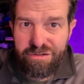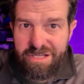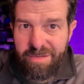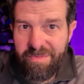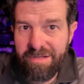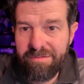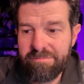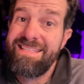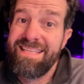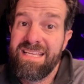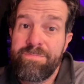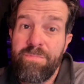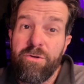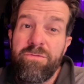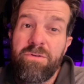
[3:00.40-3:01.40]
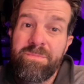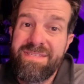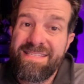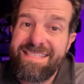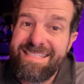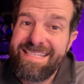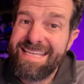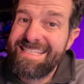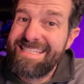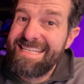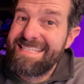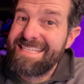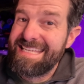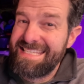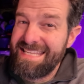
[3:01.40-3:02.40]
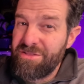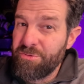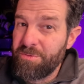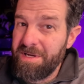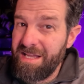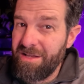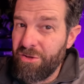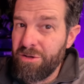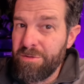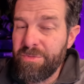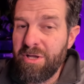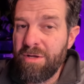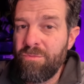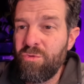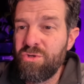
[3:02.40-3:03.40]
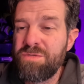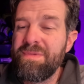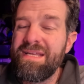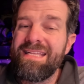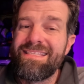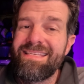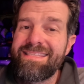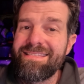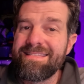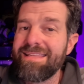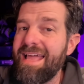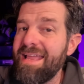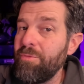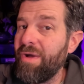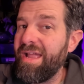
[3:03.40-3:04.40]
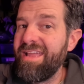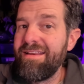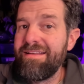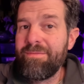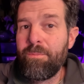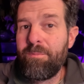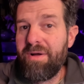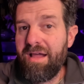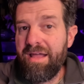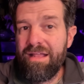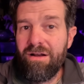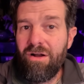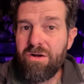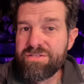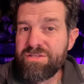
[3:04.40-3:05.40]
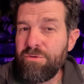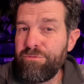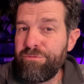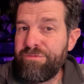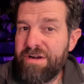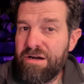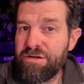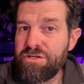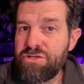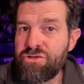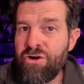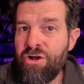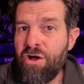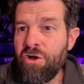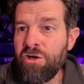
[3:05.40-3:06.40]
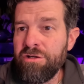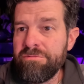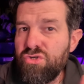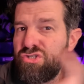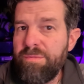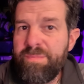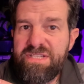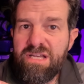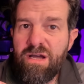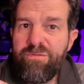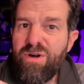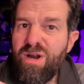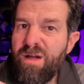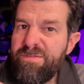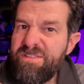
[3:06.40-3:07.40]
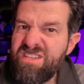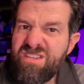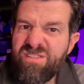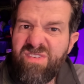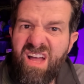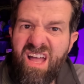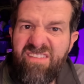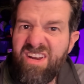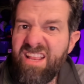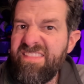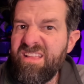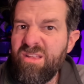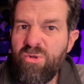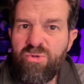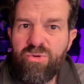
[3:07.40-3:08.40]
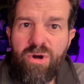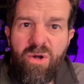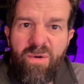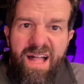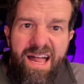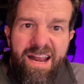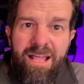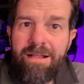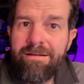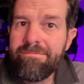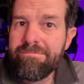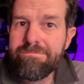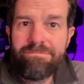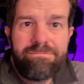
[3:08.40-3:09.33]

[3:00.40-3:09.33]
or something. This thing is built from 6063 aluminum, which means it's lightweight, but also very strong. Should be tough enough to survive anything you throw at it.